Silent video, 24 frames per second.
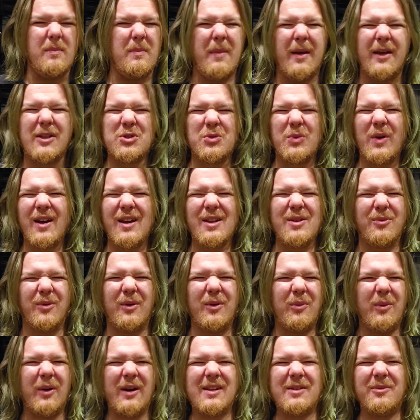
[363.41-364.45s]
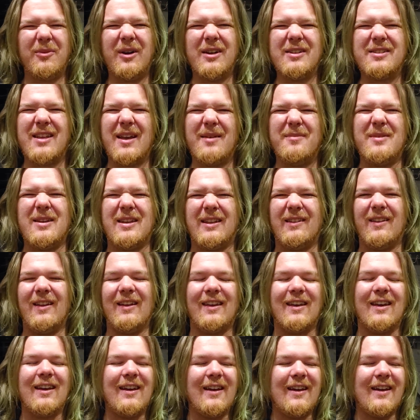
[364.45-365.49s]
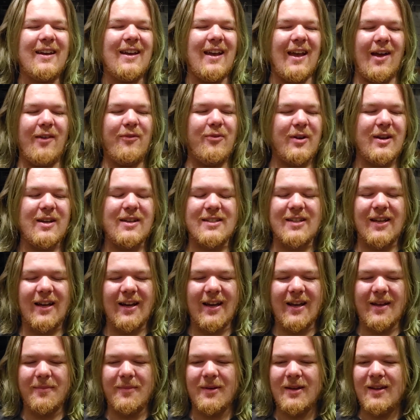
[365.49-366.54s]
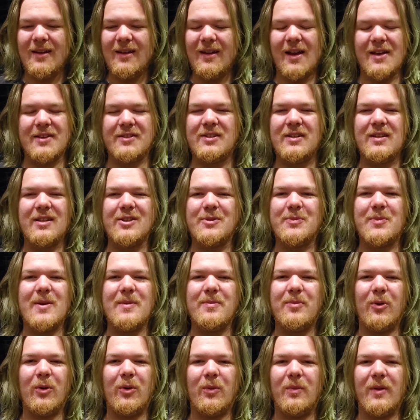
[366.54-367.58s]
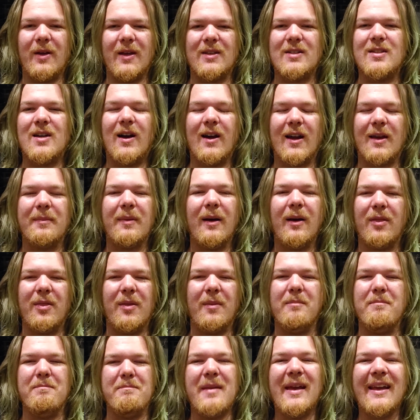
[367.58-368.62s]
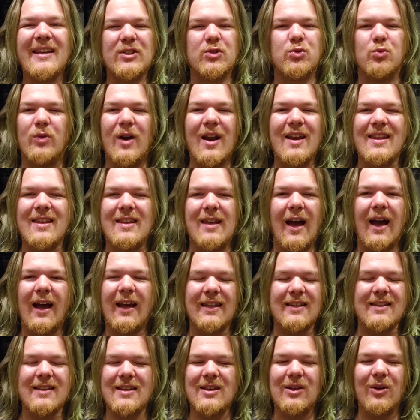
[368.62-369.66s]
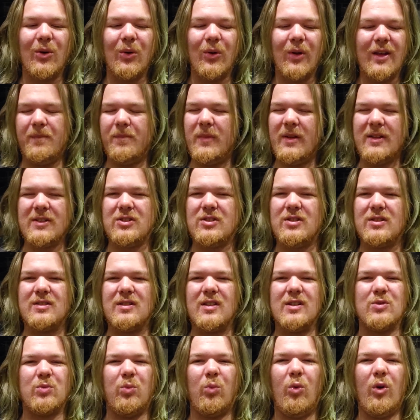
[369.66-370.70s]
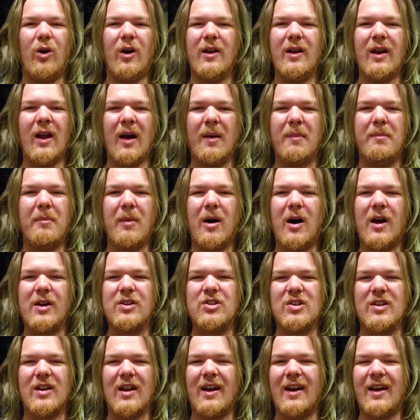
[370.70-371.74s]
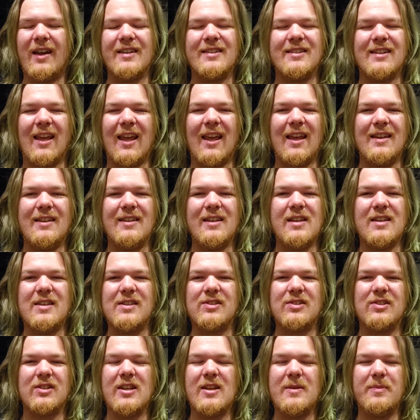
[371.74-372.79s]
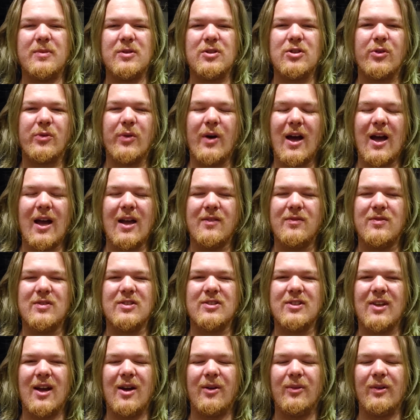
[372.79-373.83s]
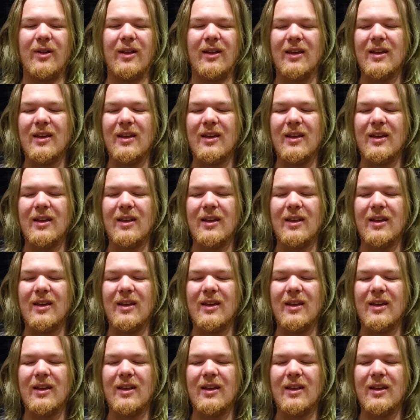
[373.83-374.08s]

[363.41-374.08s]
Mix ready? What does that mean? Like, every time I see these people talk about the mix ready ideal, it's just this one homogenized Andy Sneap derived sound.